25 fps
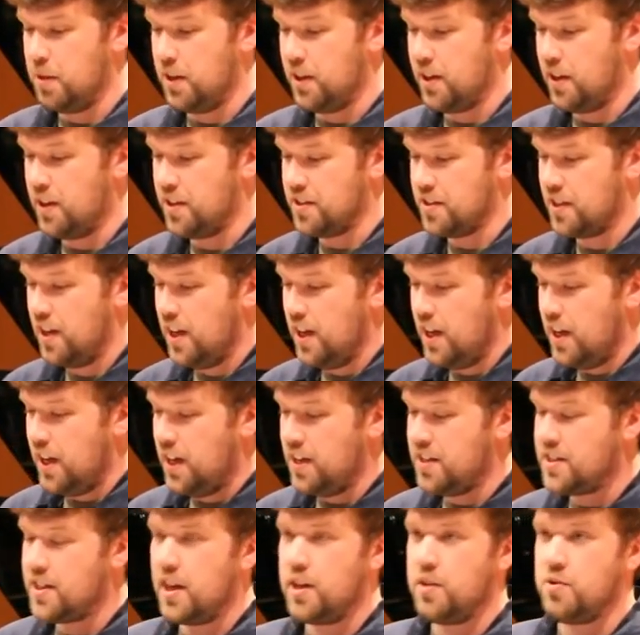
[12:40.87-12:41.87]
because
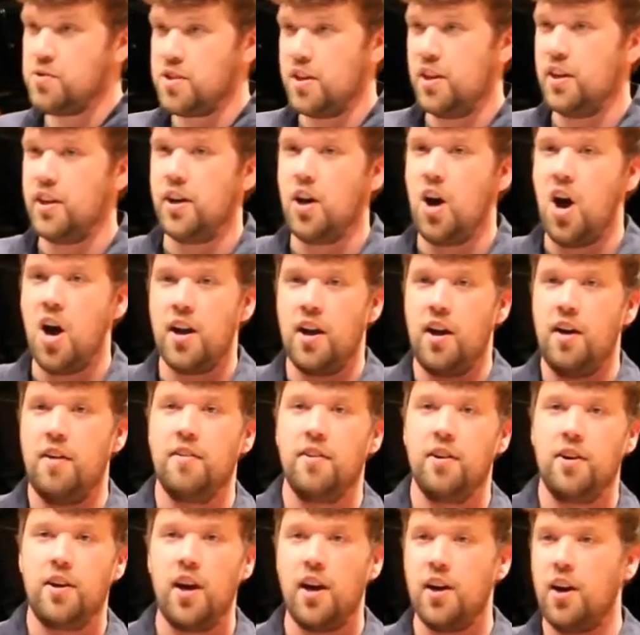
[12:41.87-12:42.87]
he said he was going to cut off,